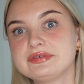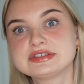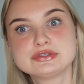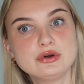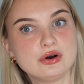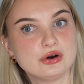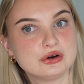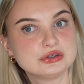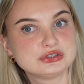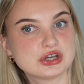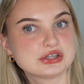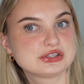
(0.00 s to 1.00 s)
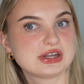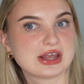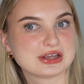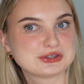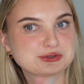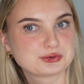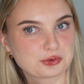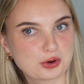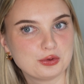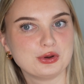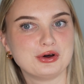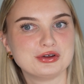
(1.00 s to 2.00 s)
if it's not, just
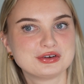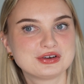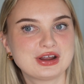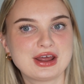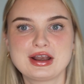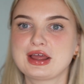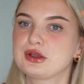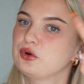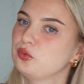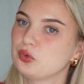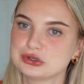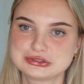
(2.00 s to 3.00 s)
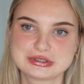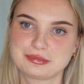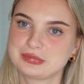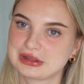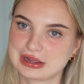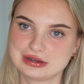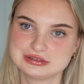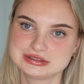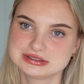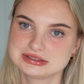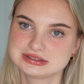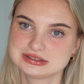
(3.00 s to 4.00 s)
scroll on and watch something
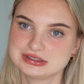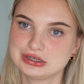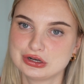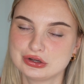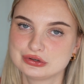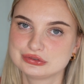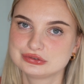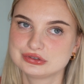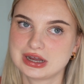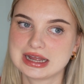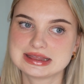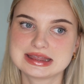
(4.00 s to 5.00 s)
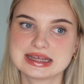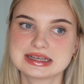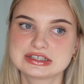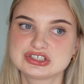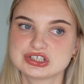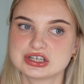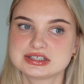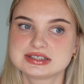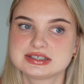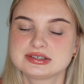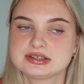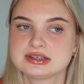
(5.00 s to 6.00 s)
else, you know? I think
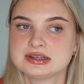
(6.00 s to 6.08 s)
just